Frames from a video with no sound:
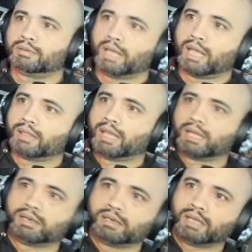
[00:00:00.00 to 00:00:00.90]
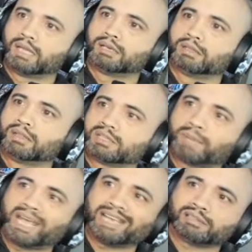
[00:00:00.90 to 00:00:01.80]
And this
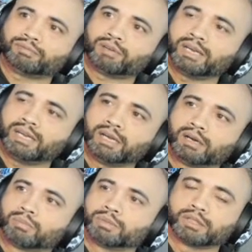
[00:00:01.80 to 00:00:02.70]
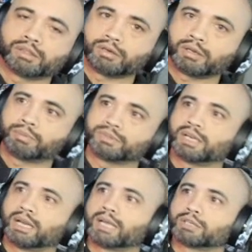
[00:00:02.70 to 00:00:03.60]
passive right here with the
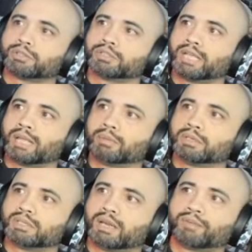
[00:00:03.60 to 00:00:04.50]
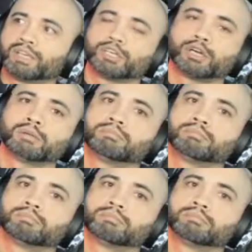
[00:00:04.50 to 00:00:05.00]
30% extra damage every turn.